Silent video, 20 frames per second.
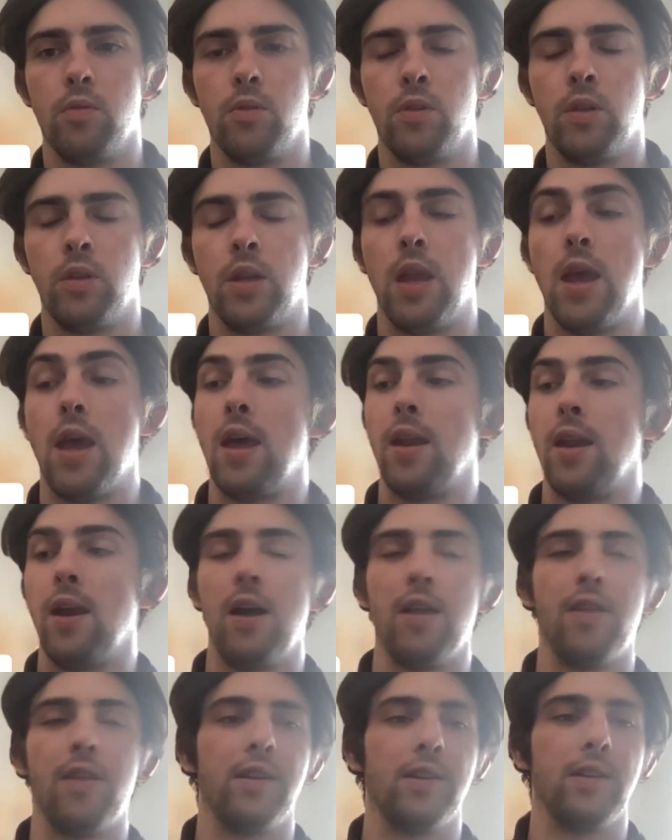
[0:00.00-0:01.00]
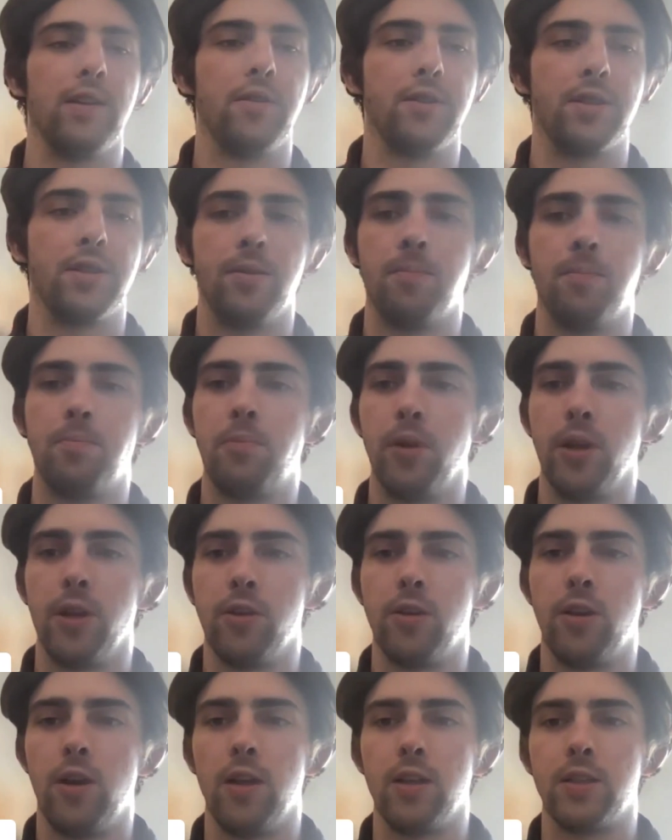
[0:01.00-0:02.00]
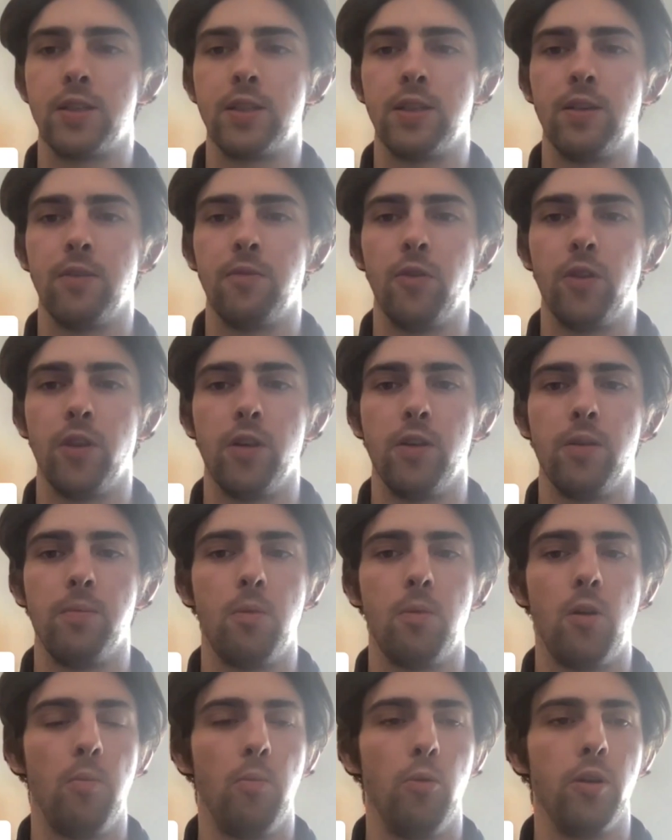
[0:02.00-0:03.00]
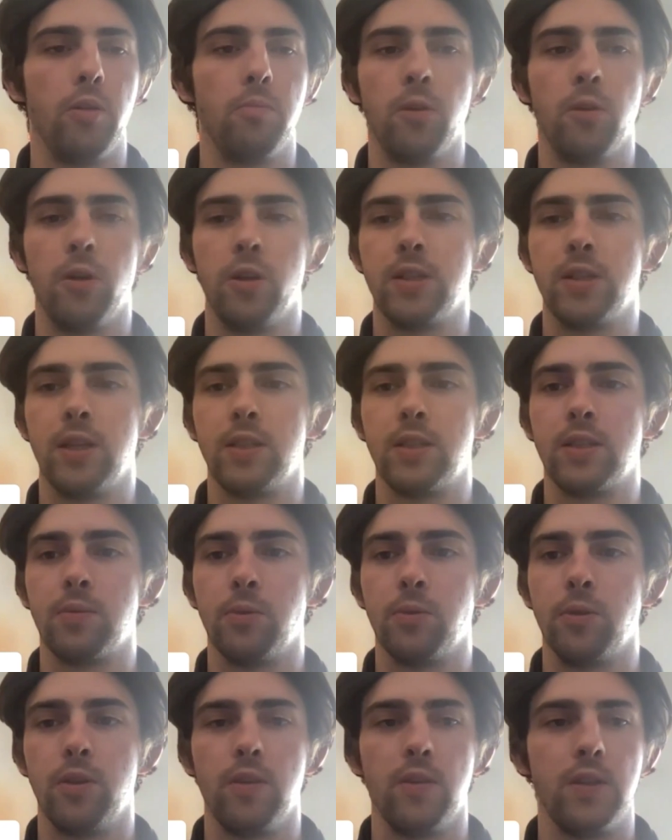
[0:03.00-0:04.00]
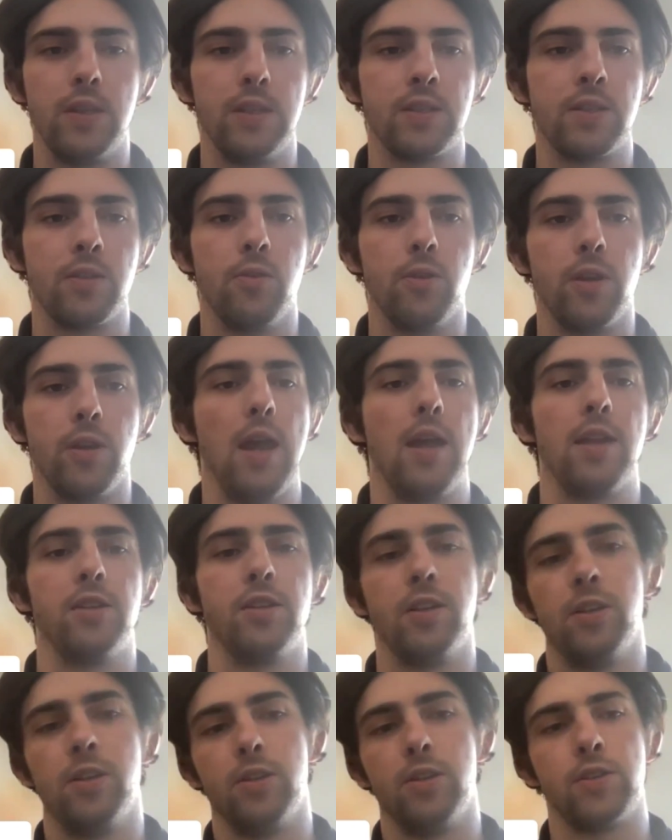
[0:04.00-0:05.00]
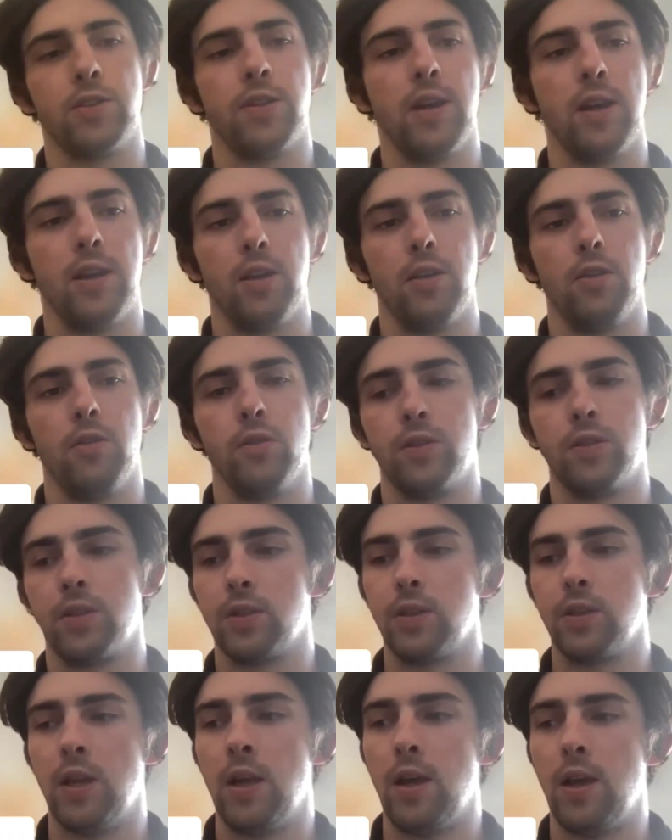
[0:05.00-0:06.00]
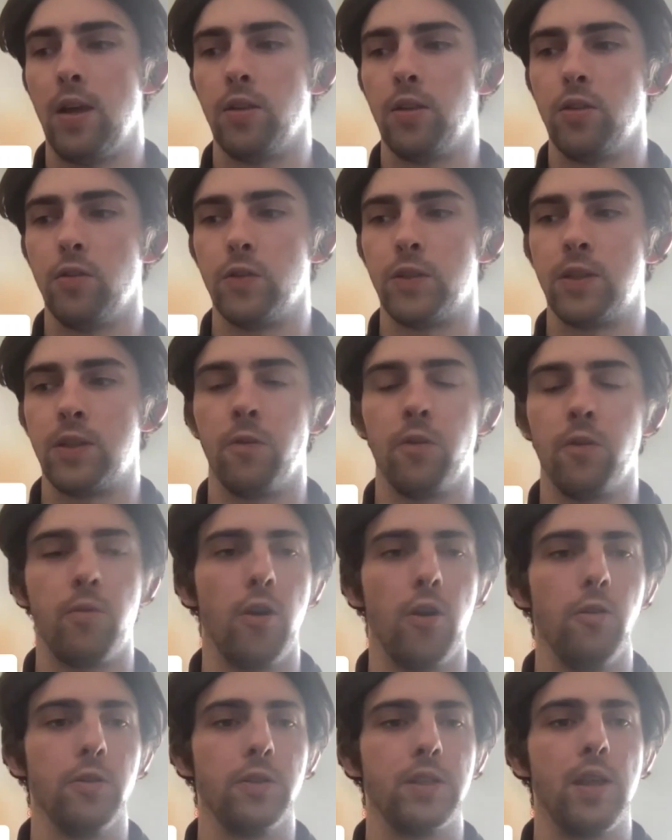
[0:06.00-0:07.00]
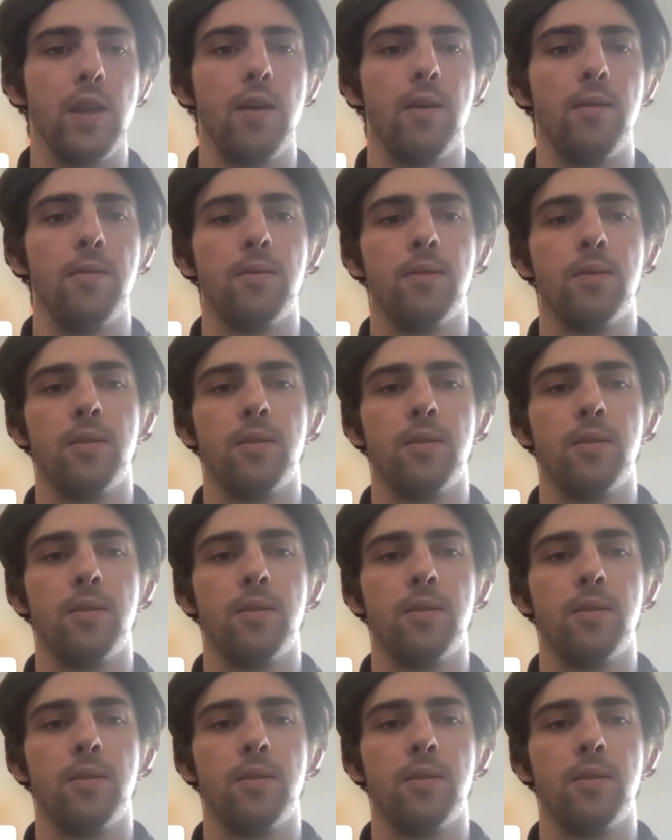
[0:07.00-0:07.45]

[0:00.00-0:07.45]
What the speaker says: No, I think that was a pretty good answer for the onboarding process within the Discord. You can just kind of use different roles there.